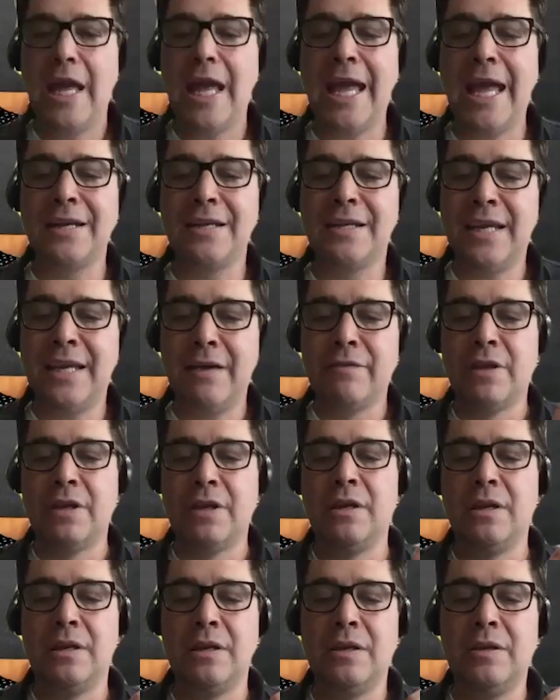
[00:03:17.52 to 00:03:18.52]
And
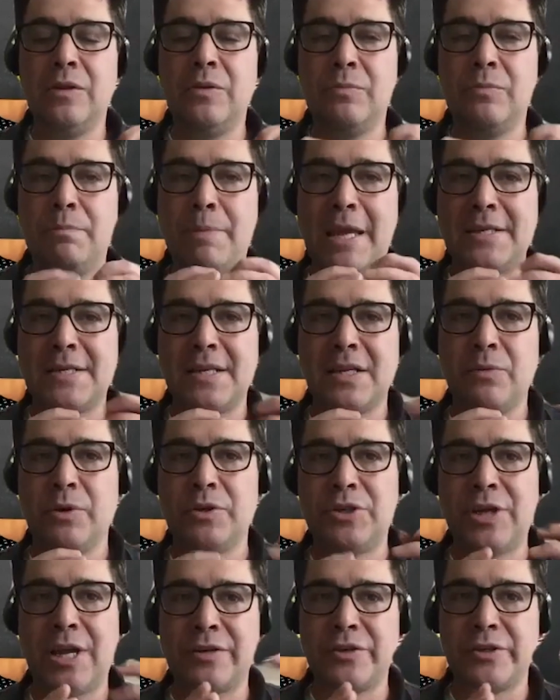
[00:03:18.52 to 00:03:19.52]
Kevin, basically what
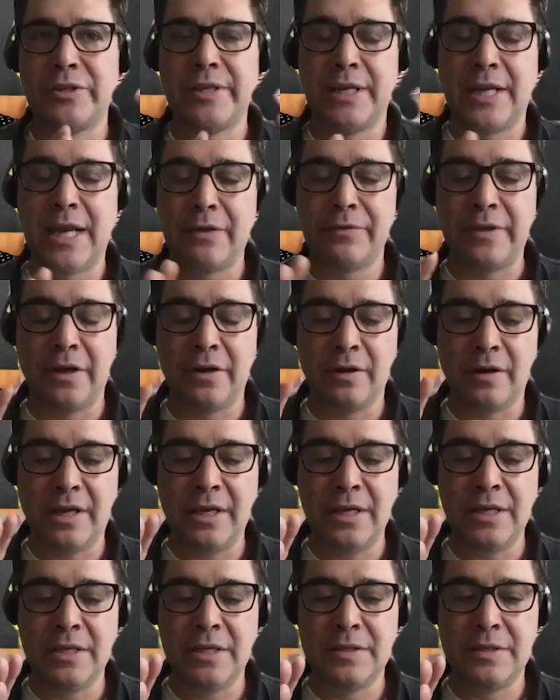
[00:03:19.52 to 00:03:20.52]
Jack just laid out there
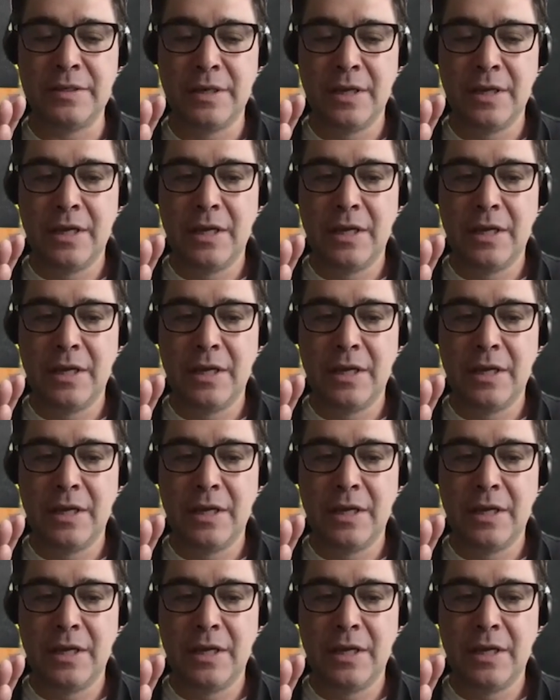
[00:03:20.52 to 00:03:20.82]
is